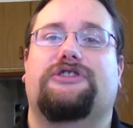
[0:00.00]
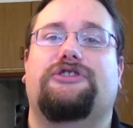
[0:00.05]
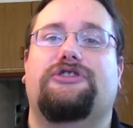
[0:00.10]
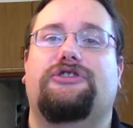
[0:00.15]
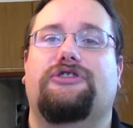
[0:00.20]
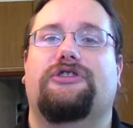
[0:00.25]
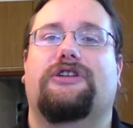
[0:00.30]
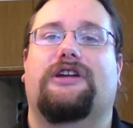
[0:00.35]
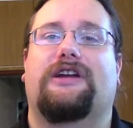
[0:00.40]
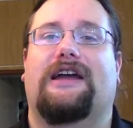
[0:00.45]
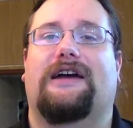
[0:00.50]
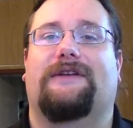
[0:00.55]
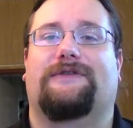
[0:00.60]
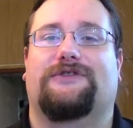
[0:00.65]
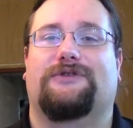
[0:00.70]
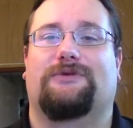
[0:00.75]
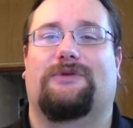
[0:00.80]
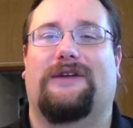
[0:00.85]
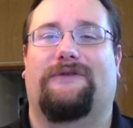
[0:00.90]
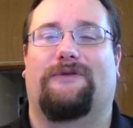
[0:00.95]
You don't have
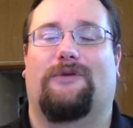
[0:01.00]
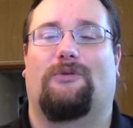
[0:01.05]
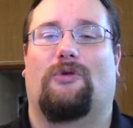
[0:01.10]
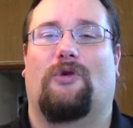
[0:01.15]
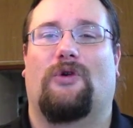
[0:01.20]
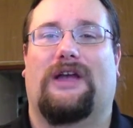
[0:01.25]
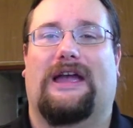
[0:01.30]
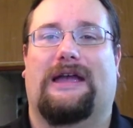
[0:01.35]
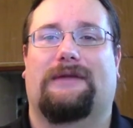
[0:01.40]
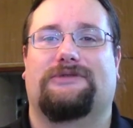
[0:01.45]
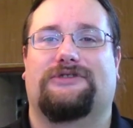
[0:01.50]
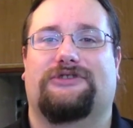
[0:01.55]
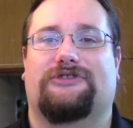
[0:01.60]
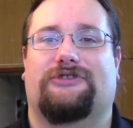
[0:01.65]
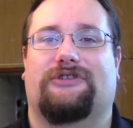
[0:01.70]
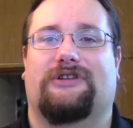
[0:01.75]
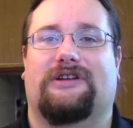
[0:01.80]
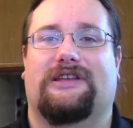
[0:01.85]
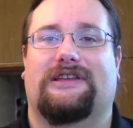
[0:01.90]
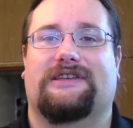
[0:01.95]
to wait for more games to
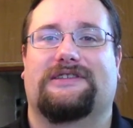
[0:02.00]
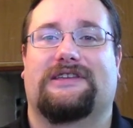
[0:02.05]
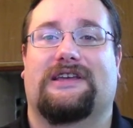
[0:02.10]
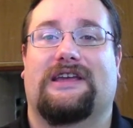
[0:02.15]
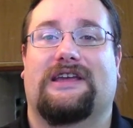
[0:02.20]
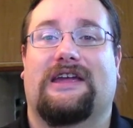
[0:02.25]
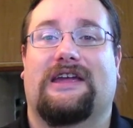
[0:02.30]
release.